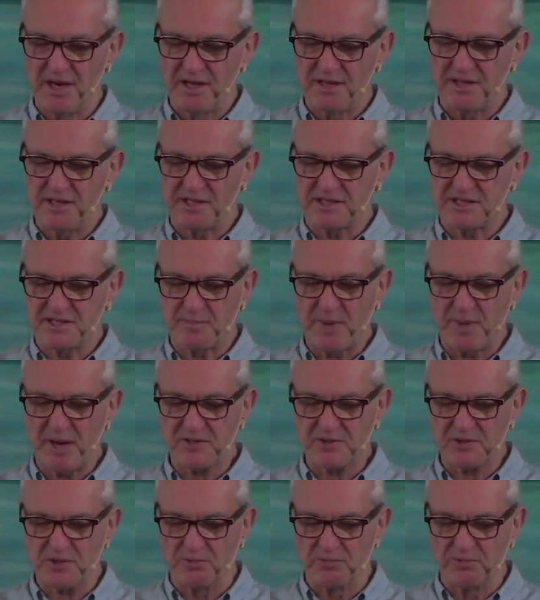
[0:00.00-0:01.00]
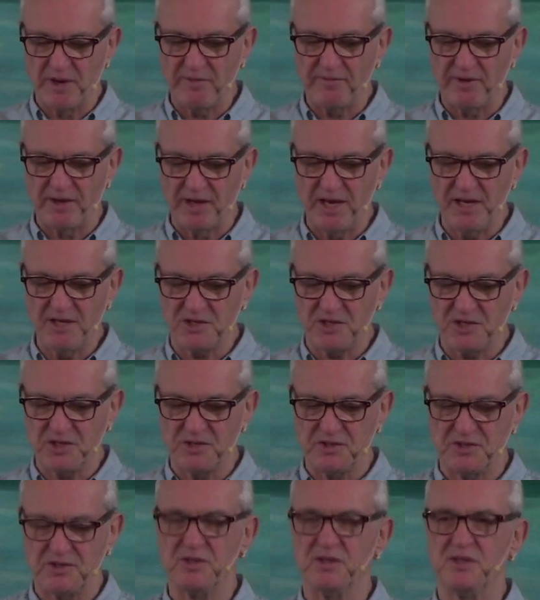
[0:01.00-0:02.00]
this special
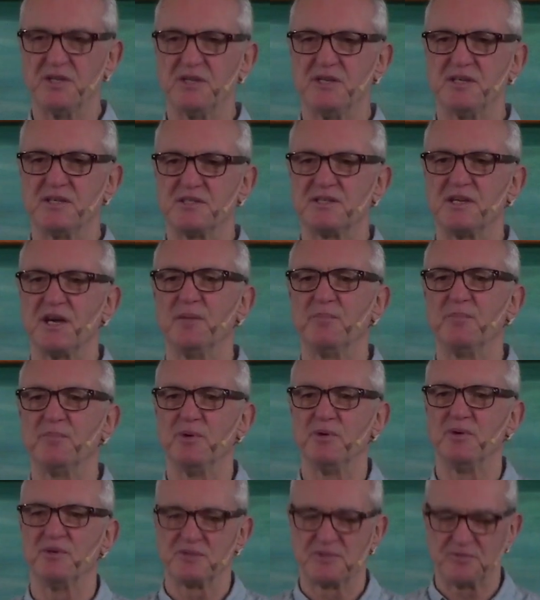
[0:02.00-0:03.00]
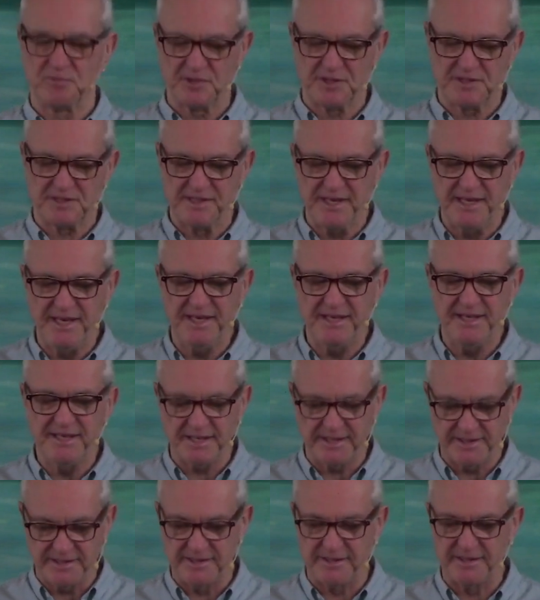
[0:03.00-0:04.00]
revelation to the disciples was
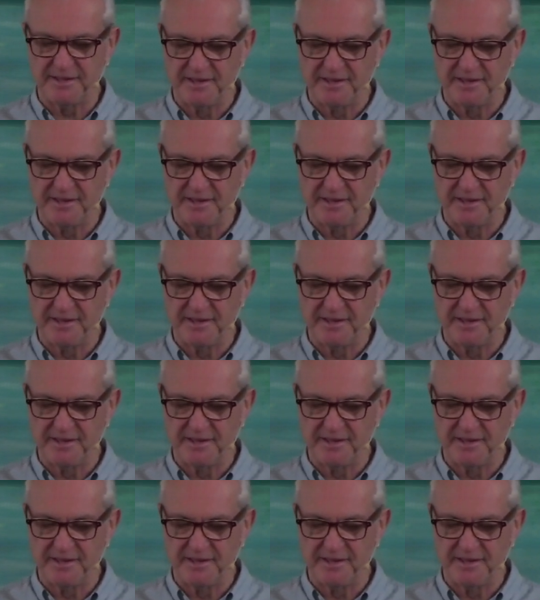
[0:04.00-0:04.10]
needed.